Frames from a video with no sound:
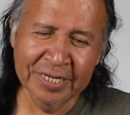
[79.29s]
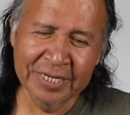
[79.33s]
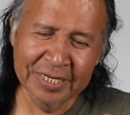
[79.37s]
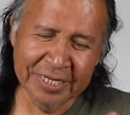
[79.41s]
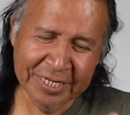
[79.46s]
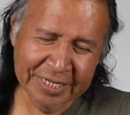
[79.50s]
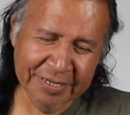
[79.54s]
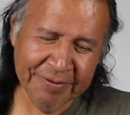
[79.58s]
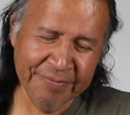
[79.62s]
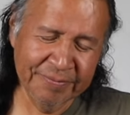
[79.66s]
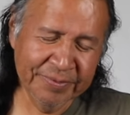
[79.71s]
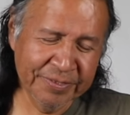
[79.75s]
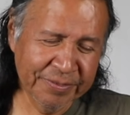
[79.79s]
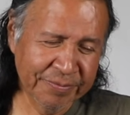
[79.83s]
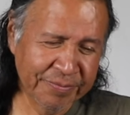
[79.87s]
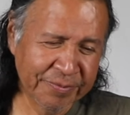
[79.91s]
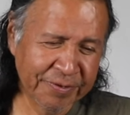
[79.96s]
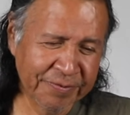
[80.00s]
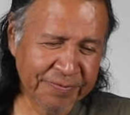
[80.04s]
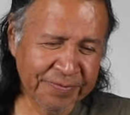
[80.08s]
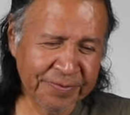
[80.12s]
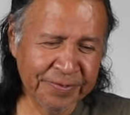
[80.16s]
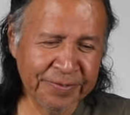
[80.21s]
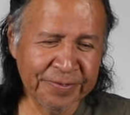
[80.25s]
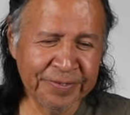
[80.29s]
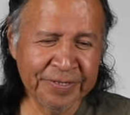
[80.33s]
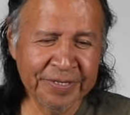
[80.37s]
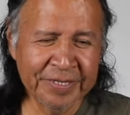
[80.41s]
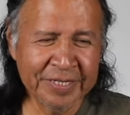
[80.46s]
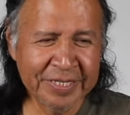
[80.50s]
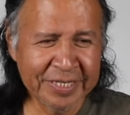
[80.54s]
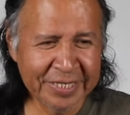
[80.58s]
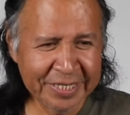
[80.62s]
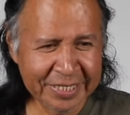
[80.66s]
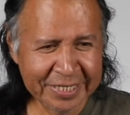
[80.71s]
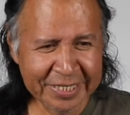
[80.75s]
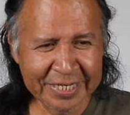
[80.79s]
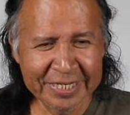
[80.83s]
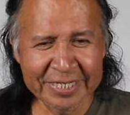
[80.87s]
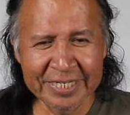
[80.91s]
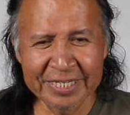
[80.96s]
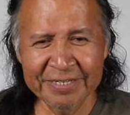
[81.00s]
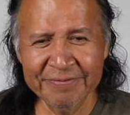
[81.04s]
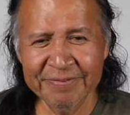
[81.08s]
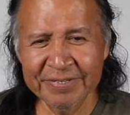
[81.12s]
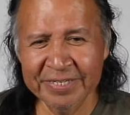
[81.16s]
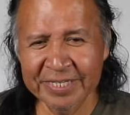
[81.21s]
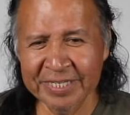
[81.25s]
and they give him some more food, and they
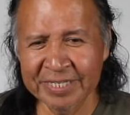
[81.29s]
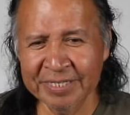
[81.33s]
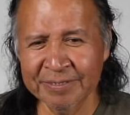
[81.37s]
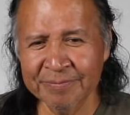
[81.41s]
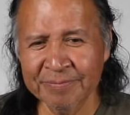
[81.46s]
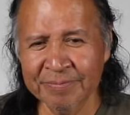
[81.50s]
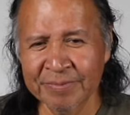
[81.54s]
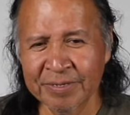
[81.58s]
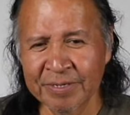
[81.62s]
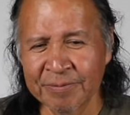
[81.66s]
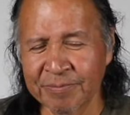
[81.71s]
leave again.